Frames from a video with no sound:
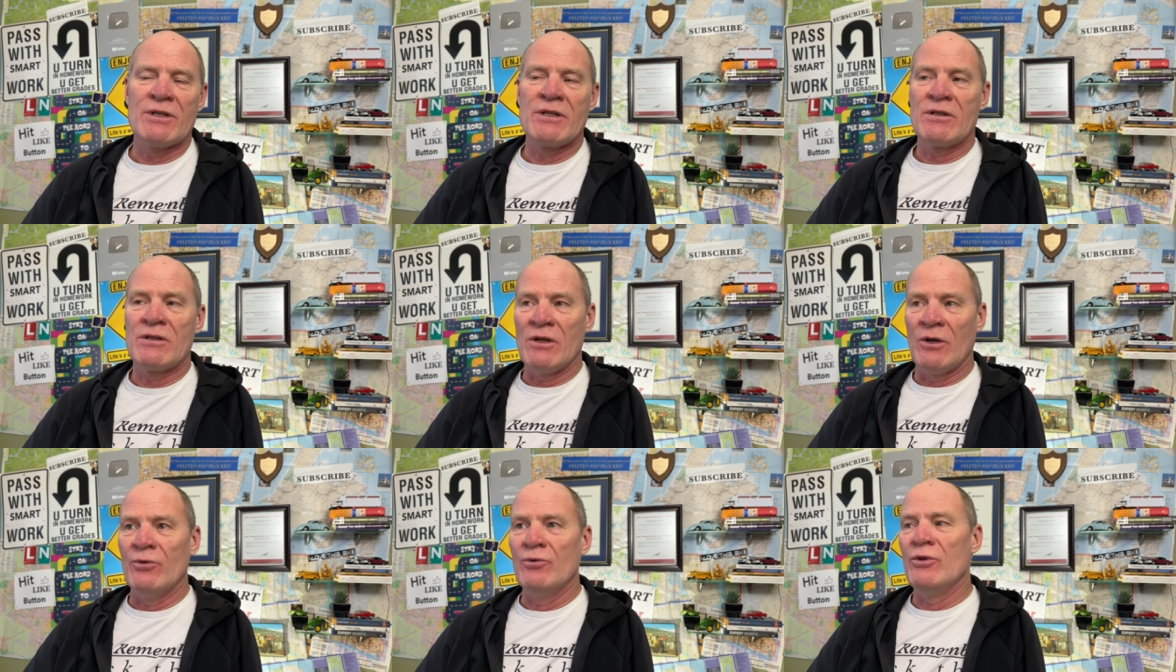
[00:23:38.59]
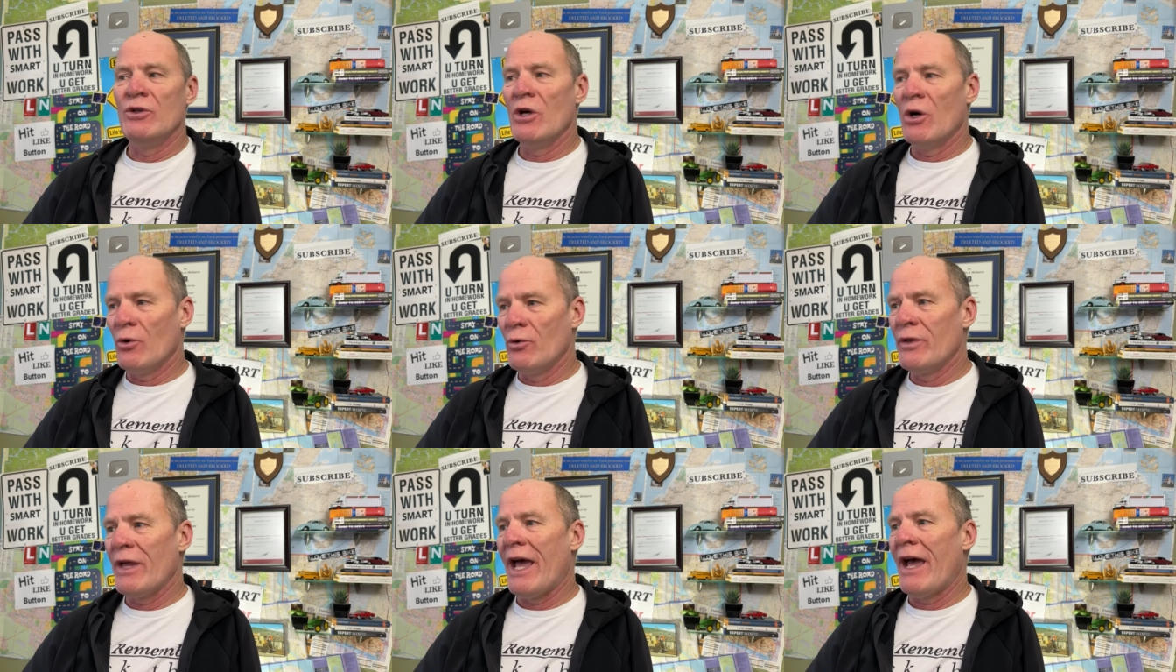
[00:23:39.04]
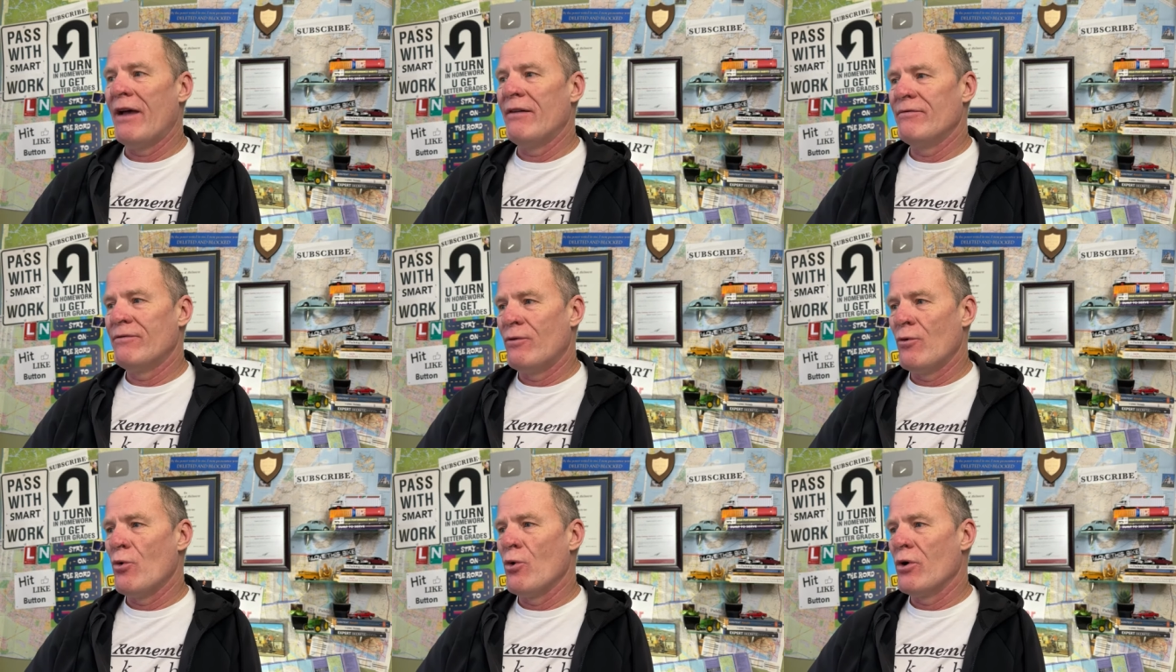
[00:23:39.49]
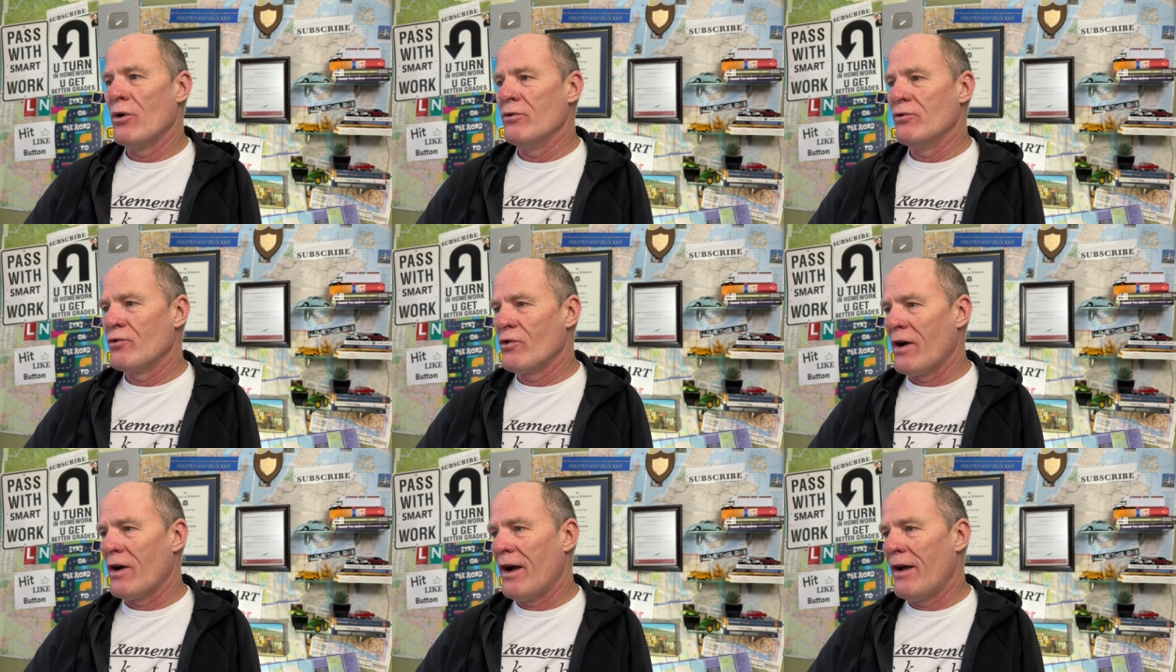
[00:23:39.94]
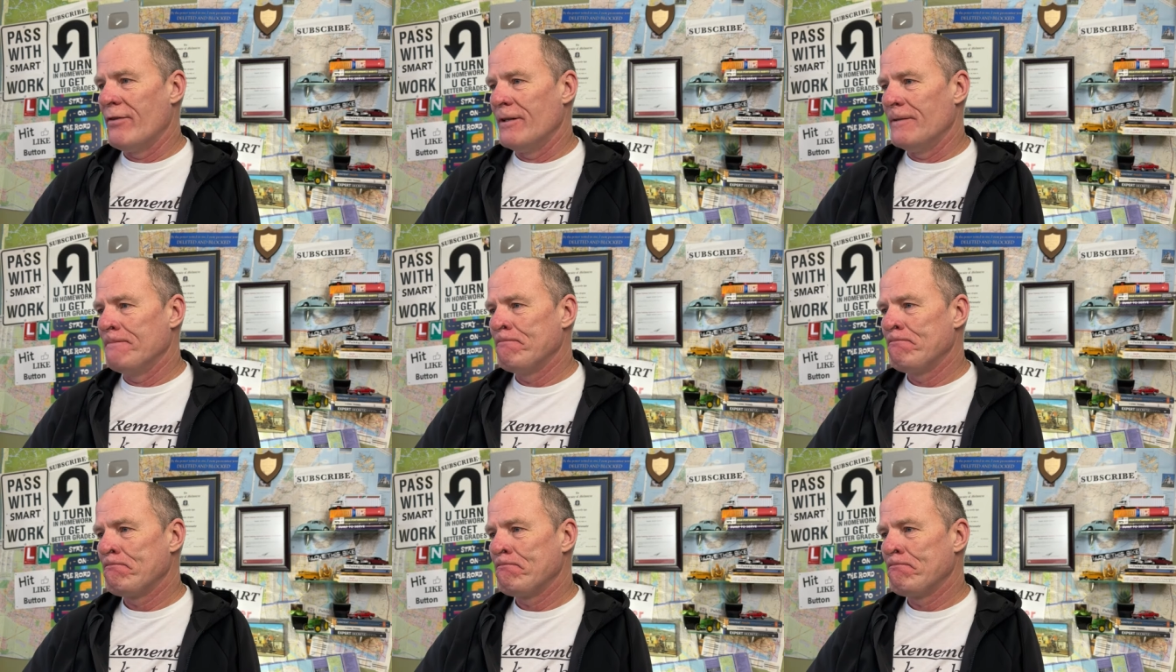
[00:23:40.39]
So know that for driving.